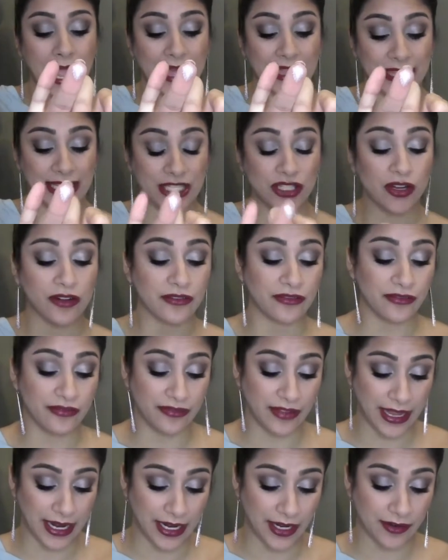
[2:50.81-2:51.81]
These are
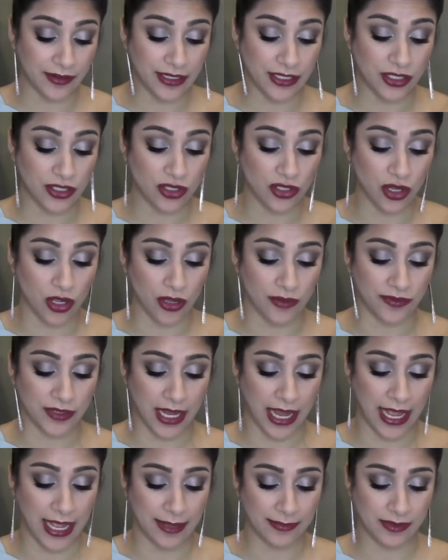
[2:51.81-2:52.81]
very soft.
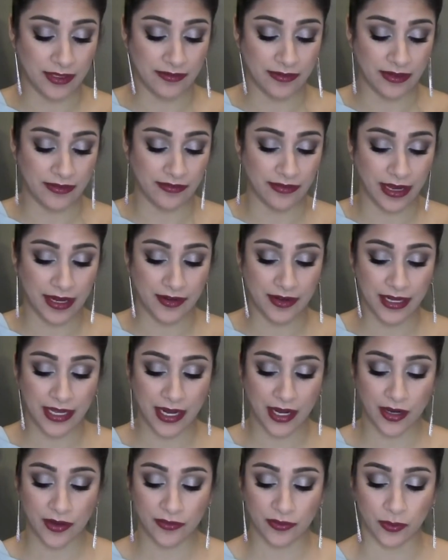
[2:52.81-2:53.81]
You have to be very
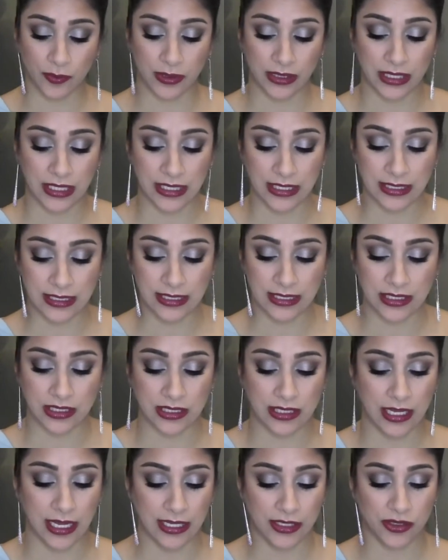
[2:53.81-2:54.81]
careful with these
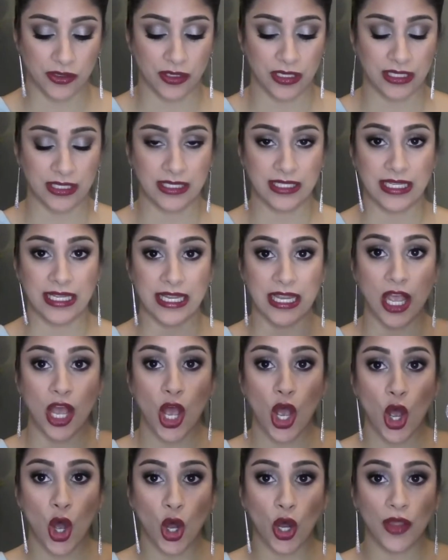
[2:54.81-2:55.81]
because as you can see
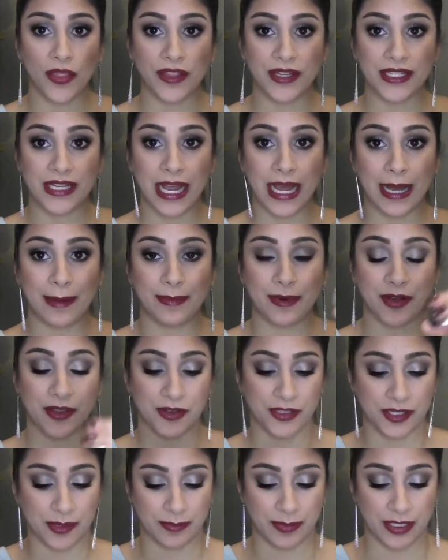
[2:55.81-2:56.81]
on the topper,
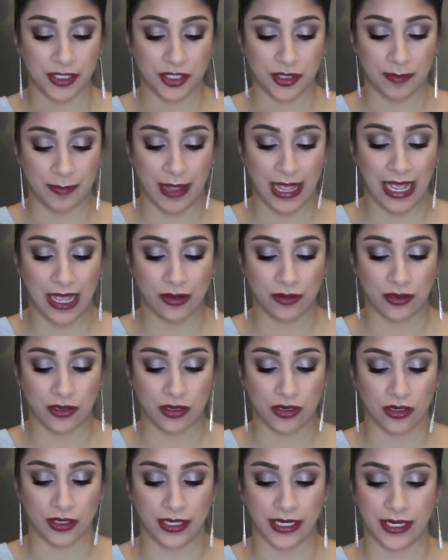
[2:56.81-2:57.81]
there's a bunch of
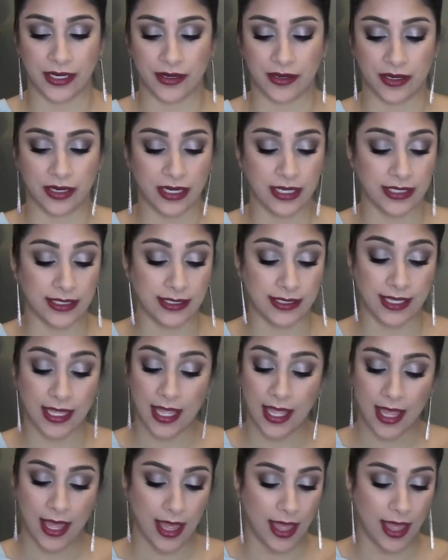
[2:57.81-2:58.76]
powder on here because